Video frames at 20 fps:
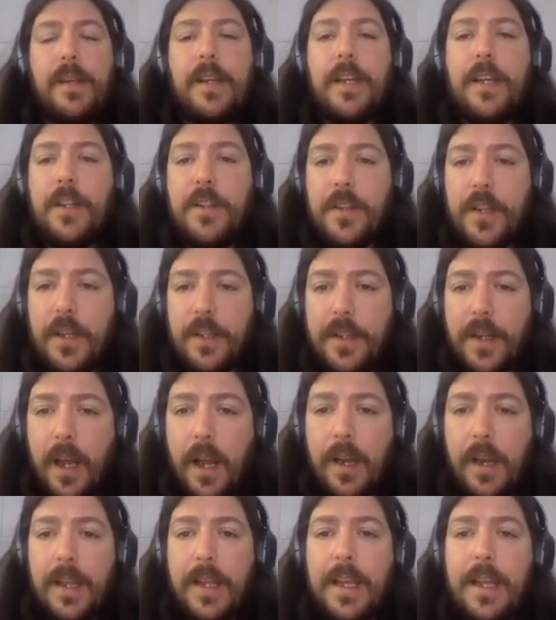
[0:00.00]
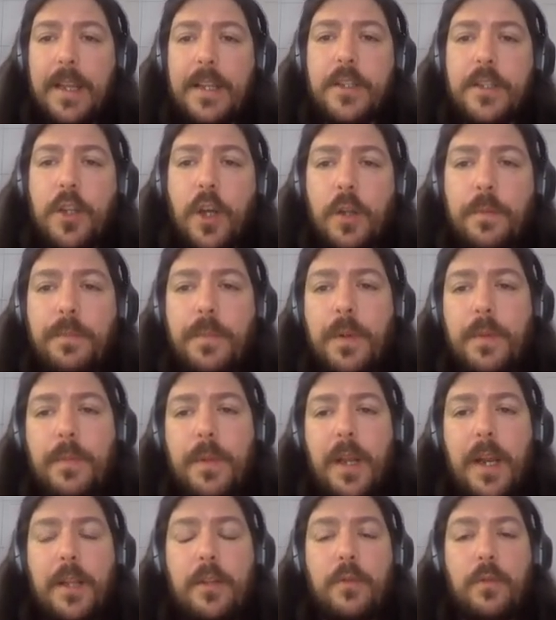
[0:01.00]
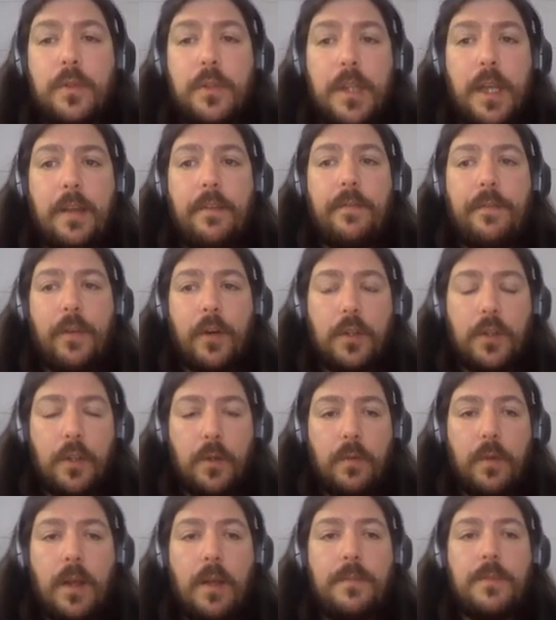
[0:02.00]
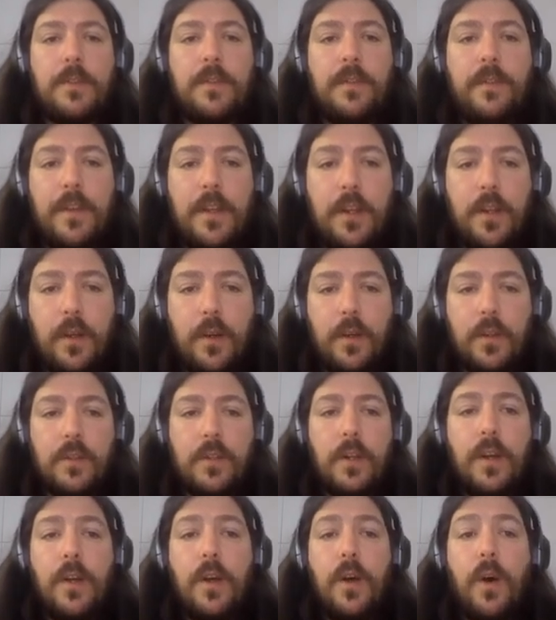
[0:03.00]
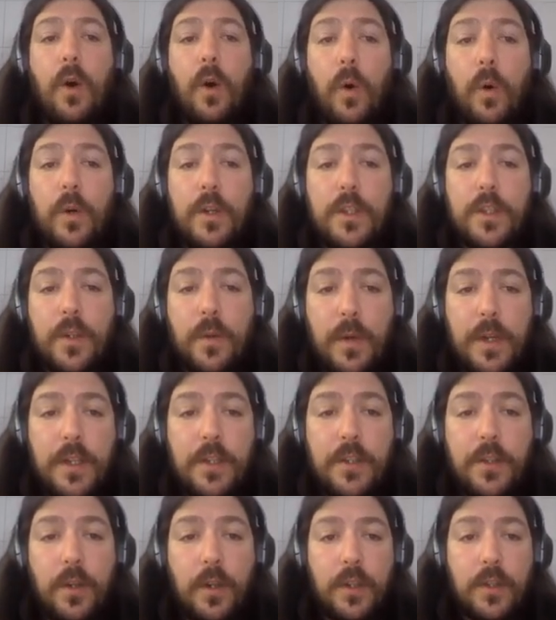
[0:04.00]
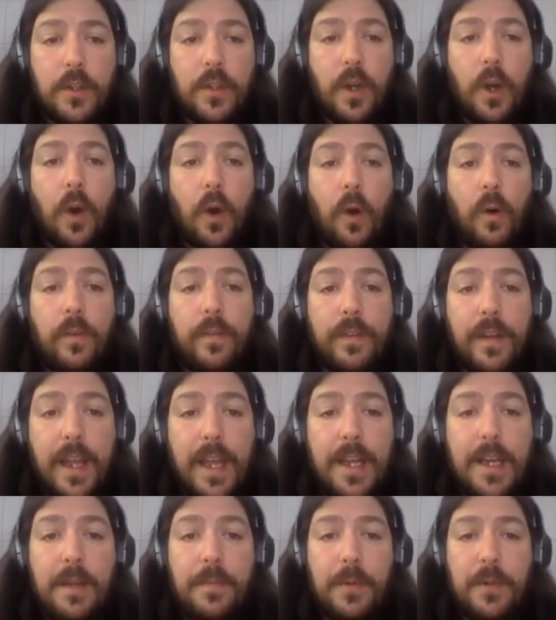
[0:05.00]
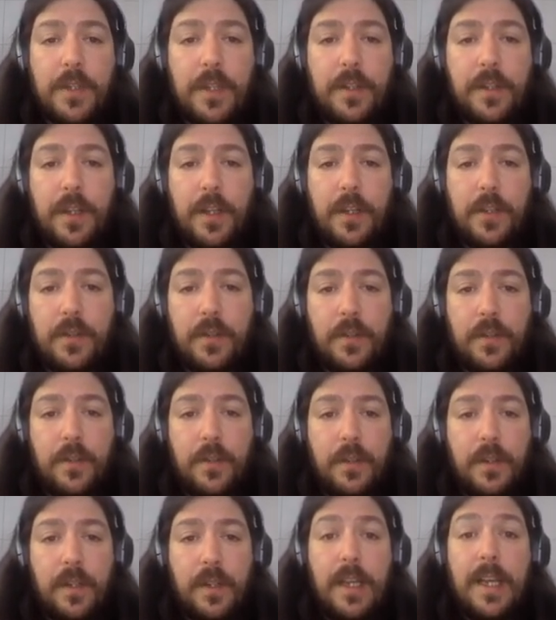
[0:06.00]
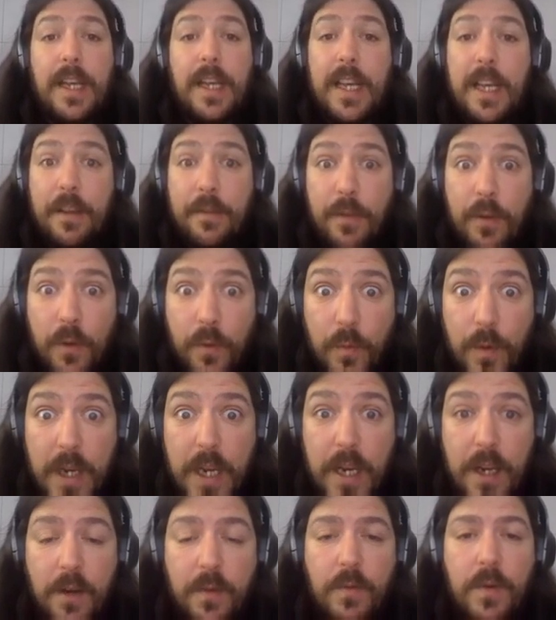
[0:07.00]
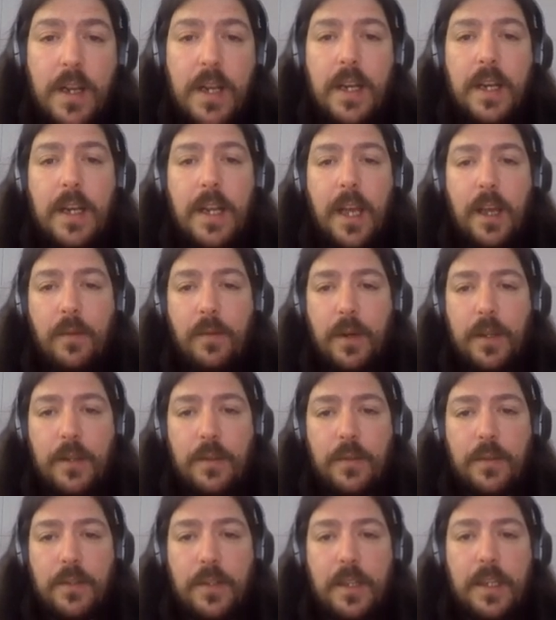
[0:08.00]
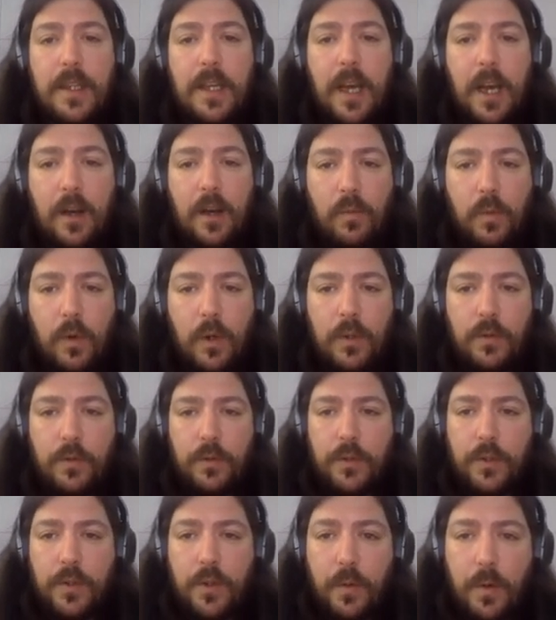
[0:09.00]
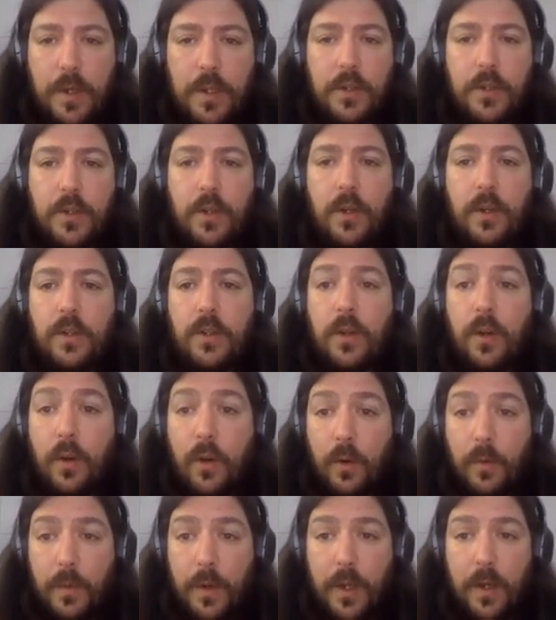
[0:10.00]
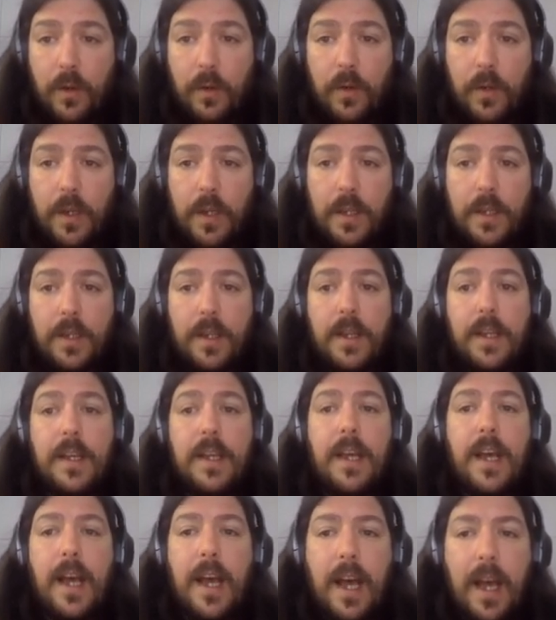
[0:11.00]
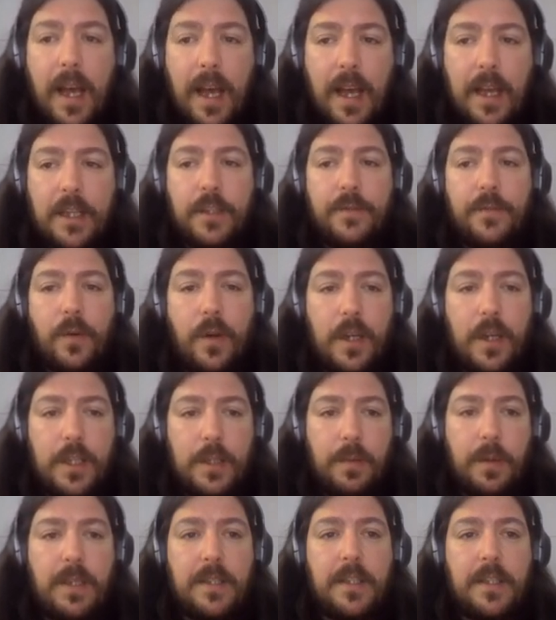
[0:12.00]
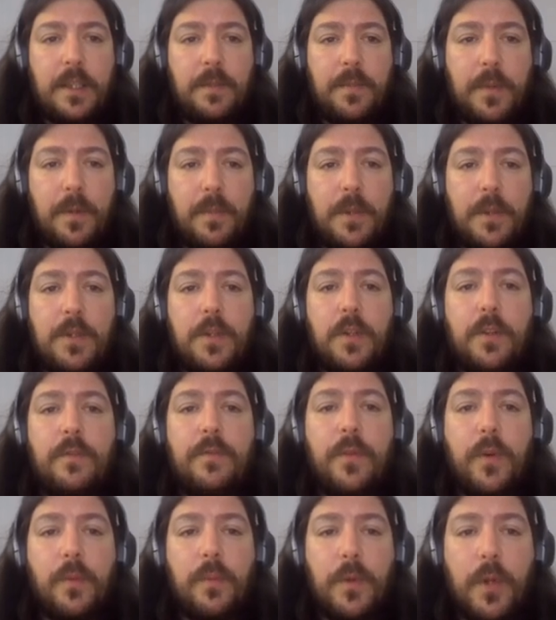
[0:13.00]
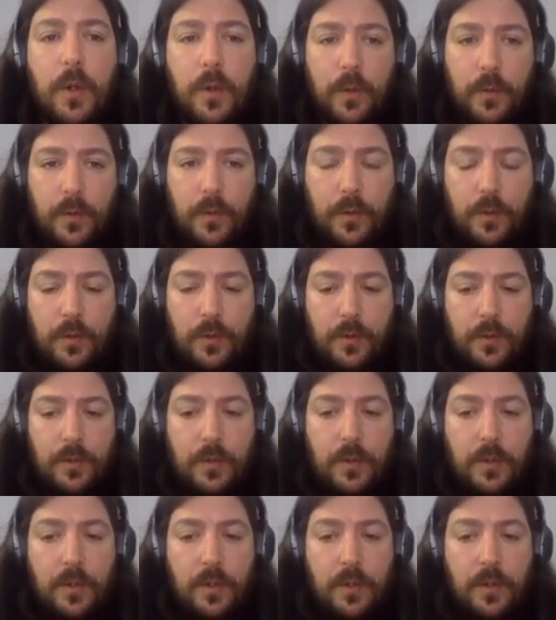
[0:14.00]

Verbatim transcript: in general, it is not permitted to take photographs, videos, or screenshots of any presentation. If you really, really like what you see and want to screenshot or record it, ask for explicit permission from the authors.